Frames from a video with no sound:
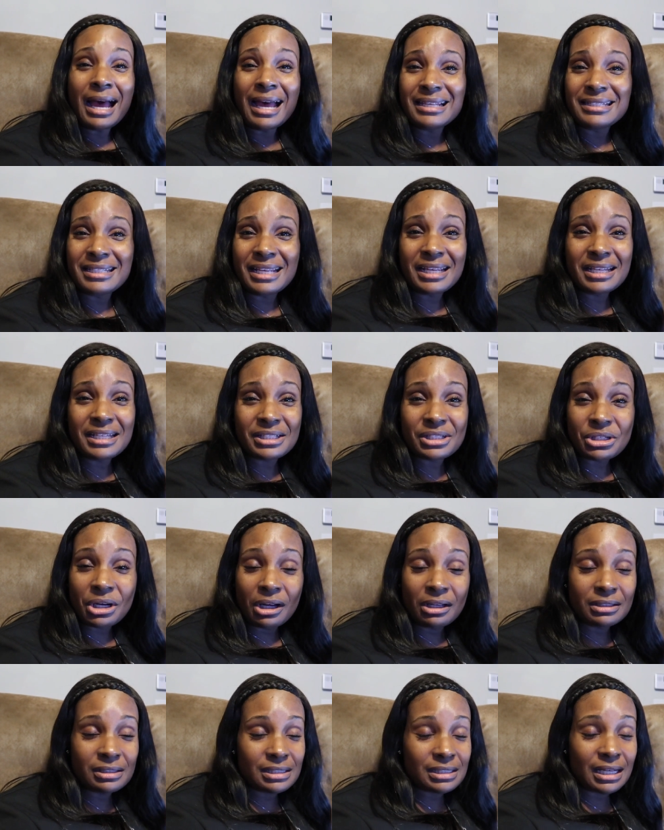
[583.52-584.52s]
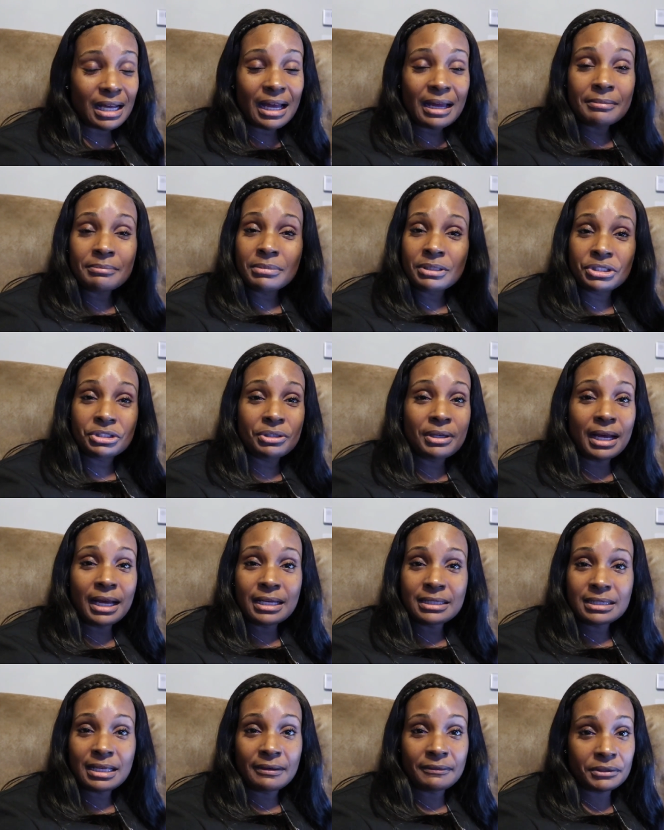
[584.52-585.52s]
I say this all the time, but you
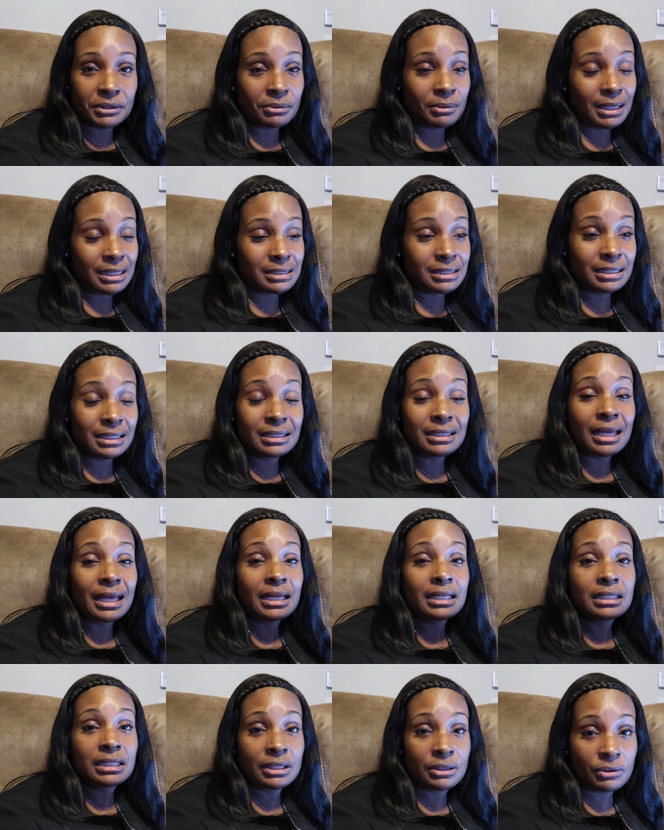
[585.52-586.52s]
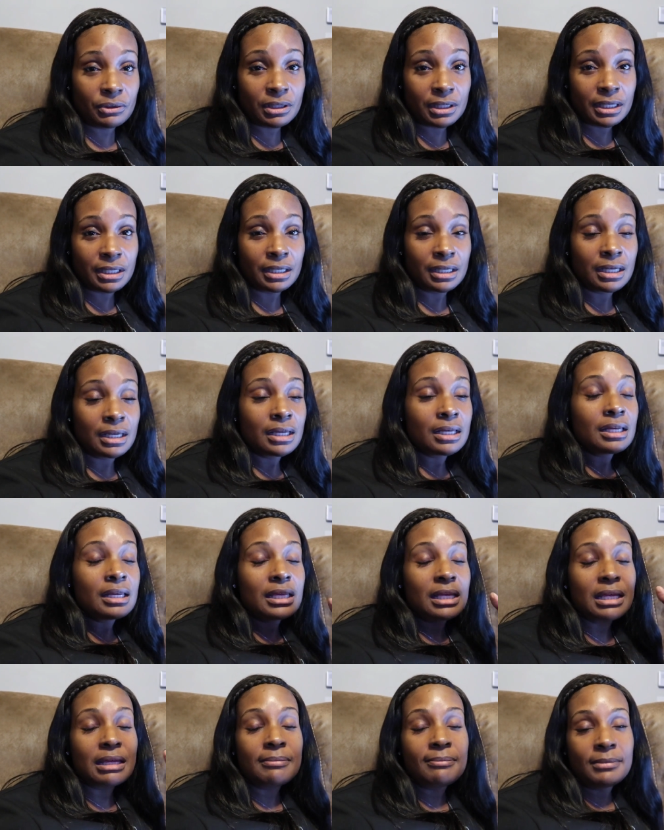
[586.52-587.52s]
guys have no idea. Like literally,
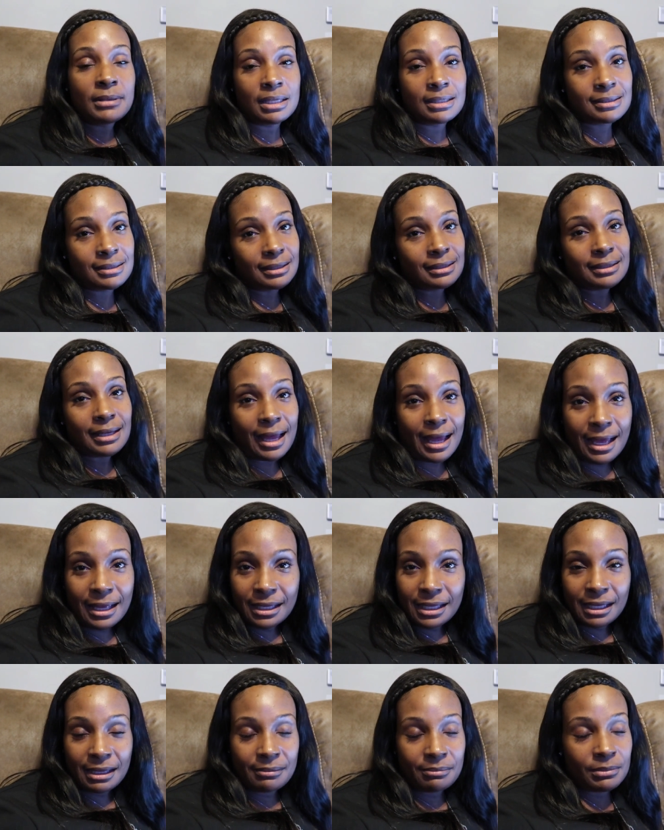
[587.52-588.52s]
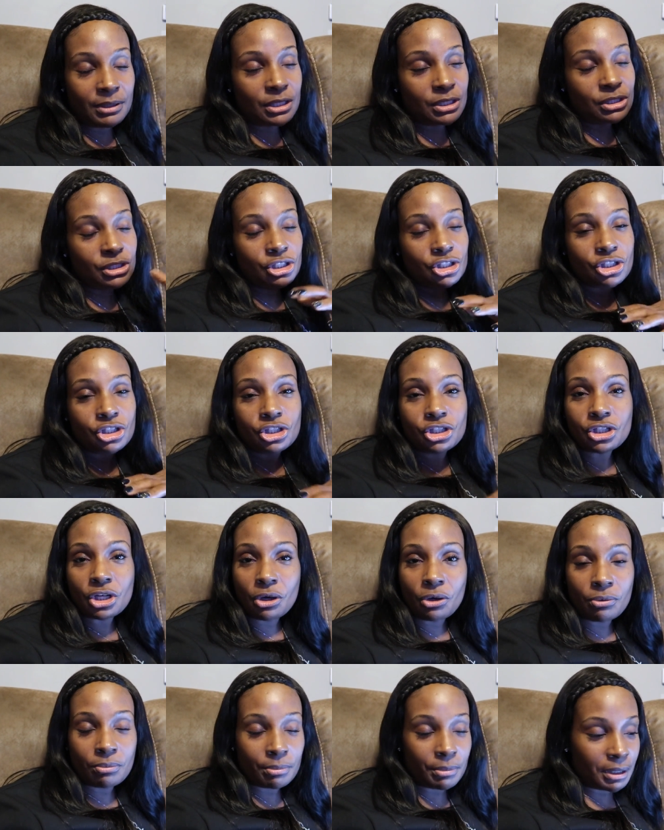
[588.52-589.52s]
it means a lot. It means
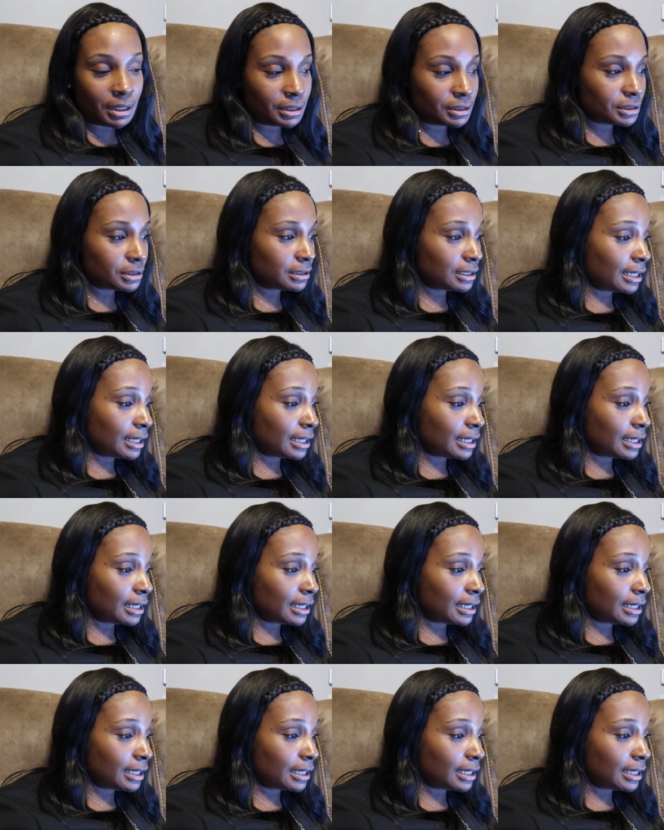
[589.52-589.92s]
so much.